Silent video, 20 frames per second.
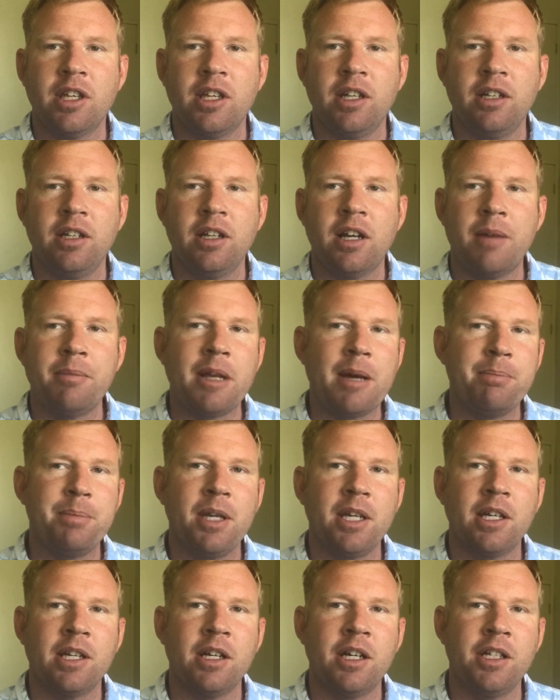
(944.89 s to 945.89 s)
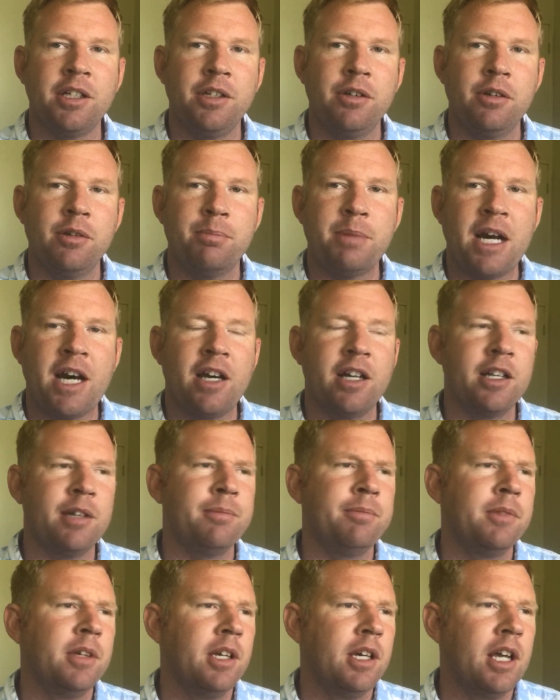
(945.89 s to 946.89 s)
that I'm not picking on you about
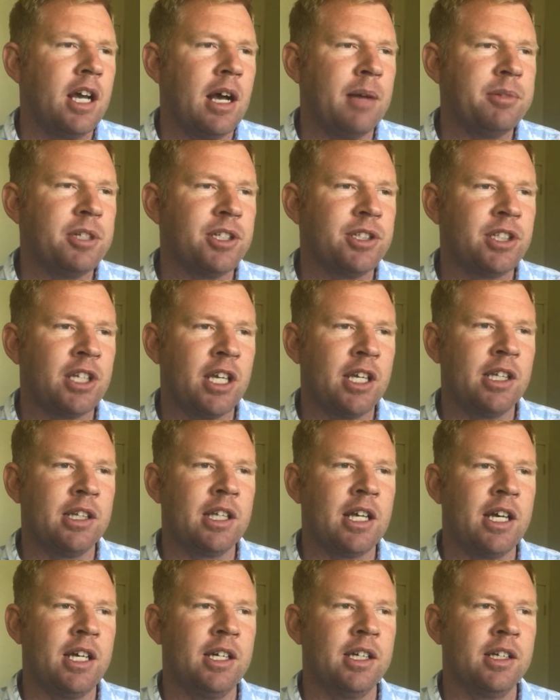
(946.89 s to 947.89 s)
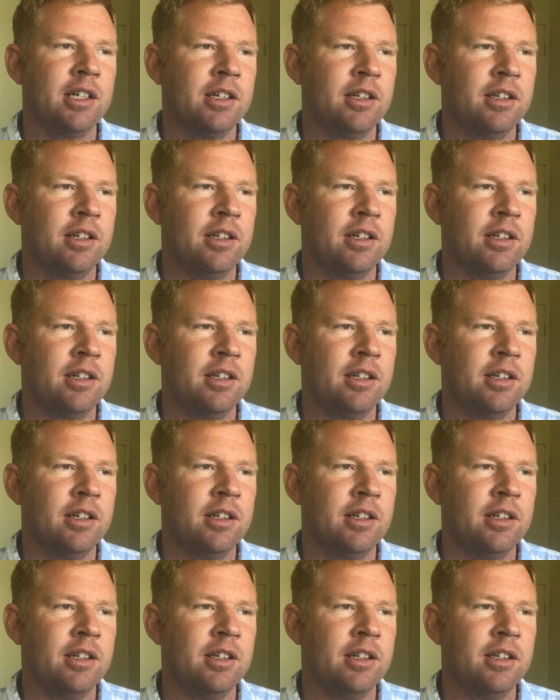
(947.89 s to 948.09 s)
him, I'm just saying, like,